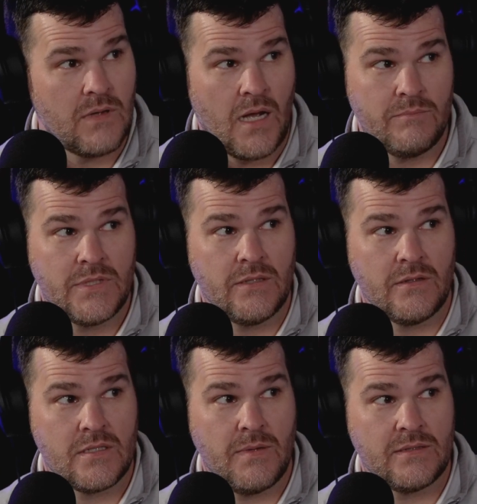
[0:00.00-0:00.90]
I'm
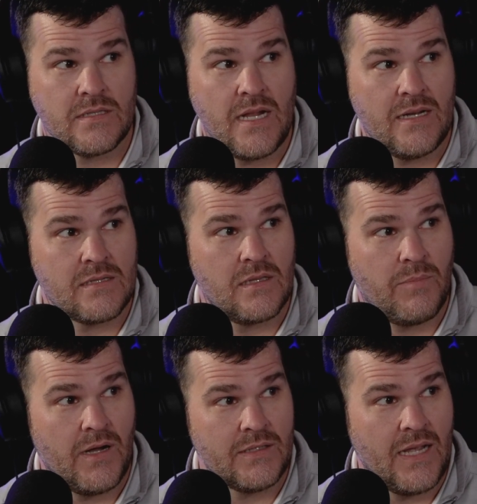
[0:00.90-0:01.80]
curious about the status of the
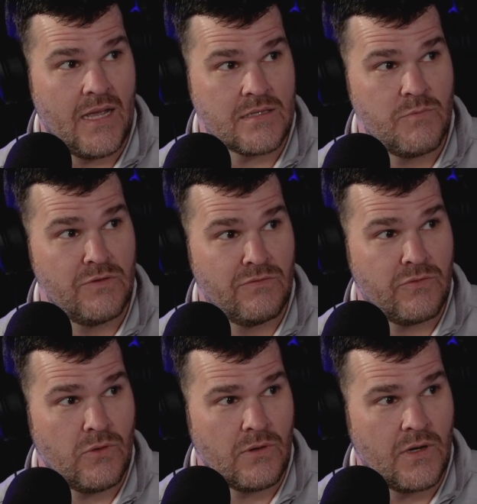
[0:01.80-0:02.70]
podcast moving
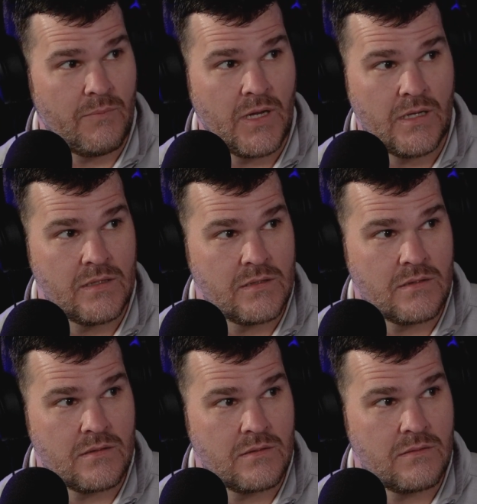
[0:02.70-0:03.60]
forward. I mean,
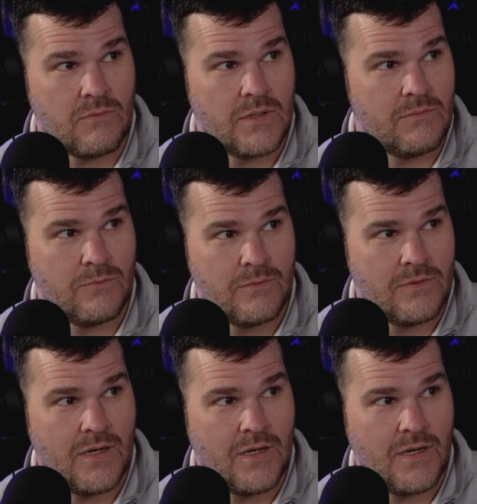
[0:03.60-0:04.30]
is what, what do you think?